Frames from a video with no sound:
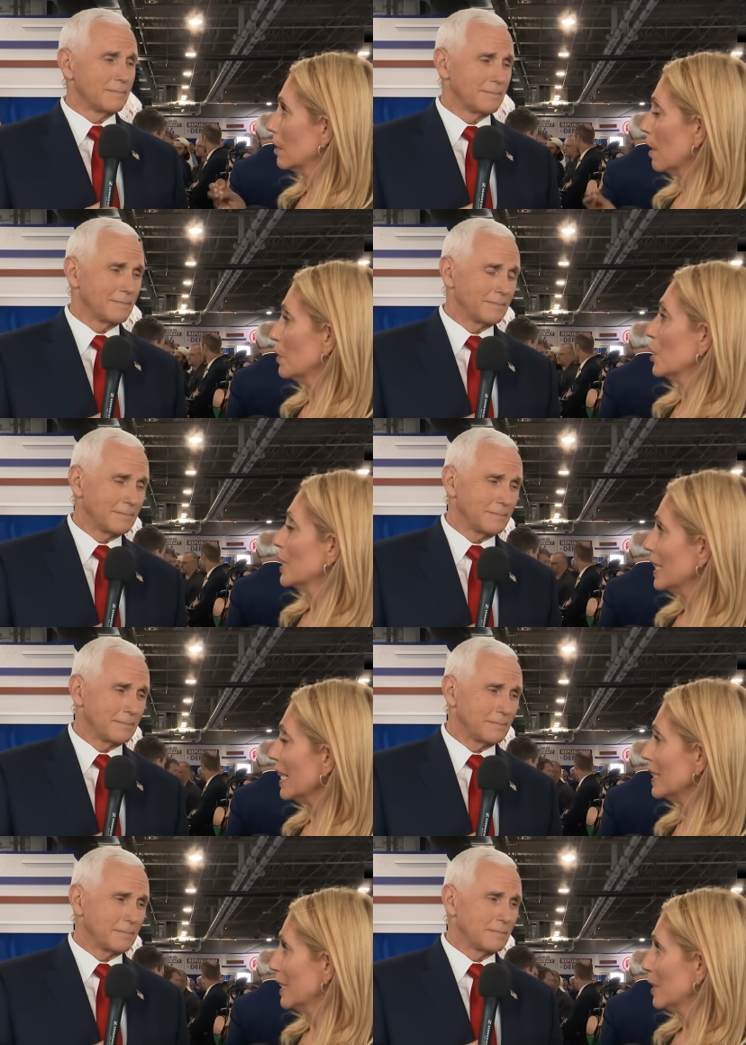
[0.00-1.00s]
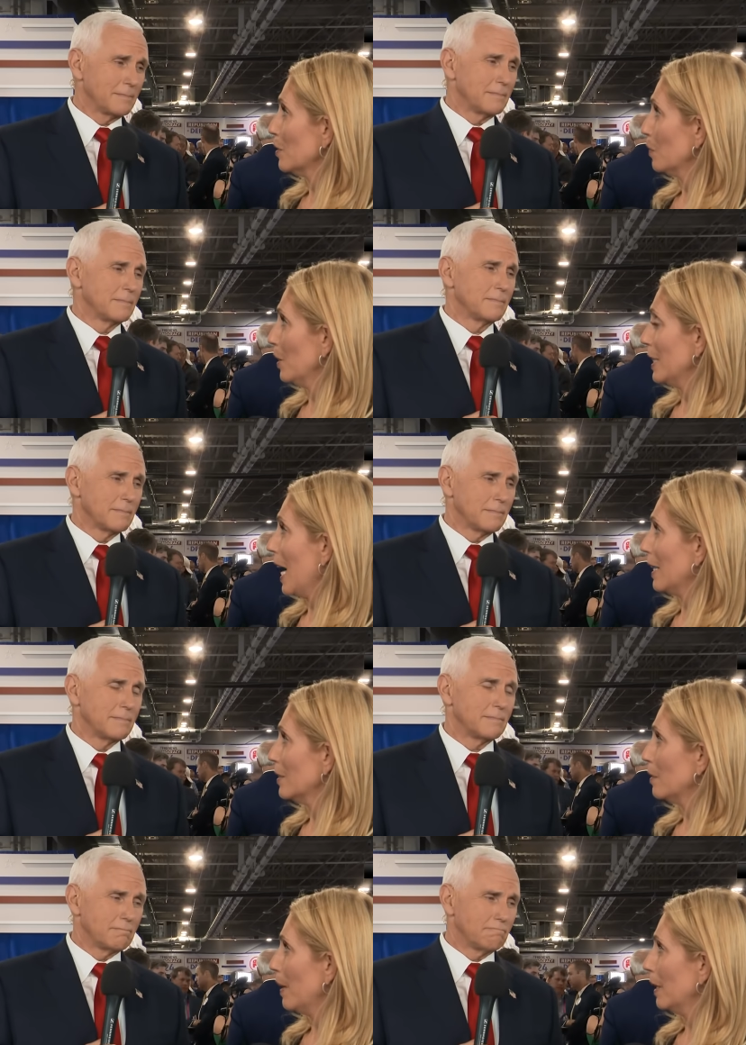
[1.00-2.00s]
Speaker 1: Governor DeSantis was
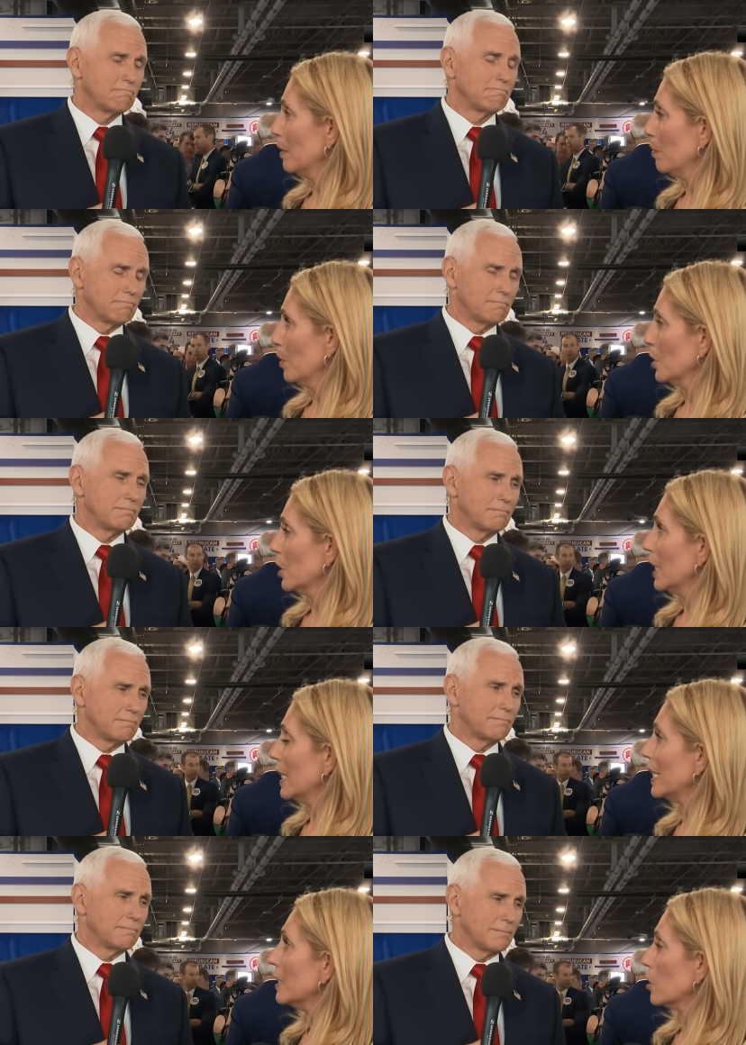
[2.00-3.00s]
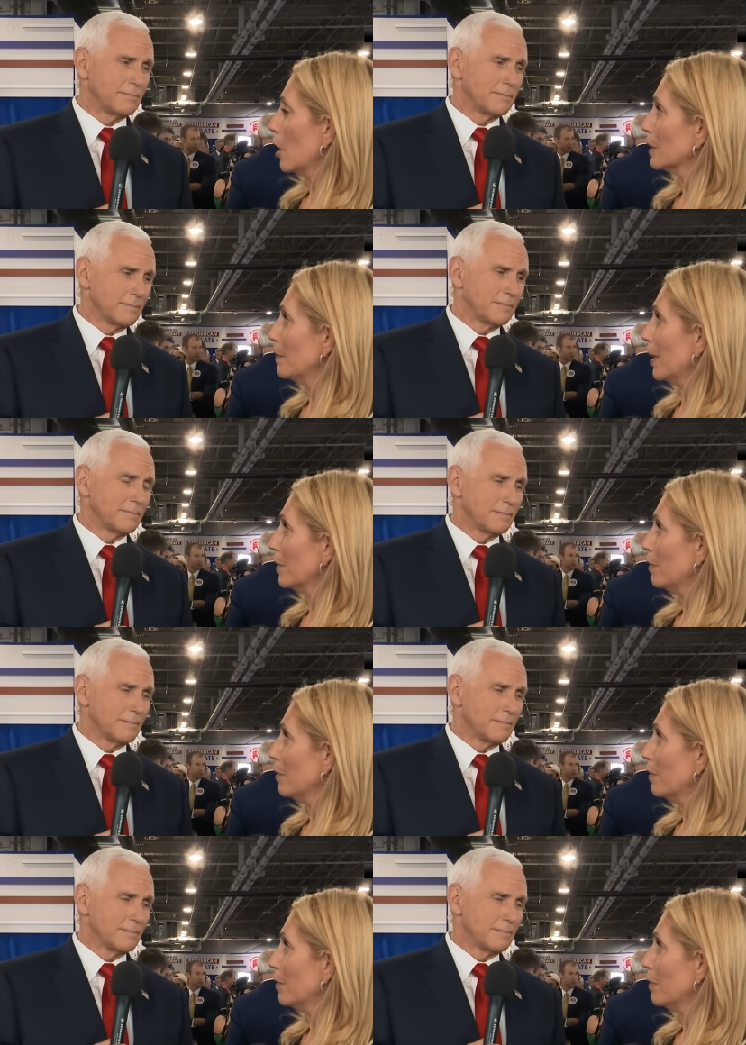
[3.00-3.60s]
asked about abortion, and he talked about the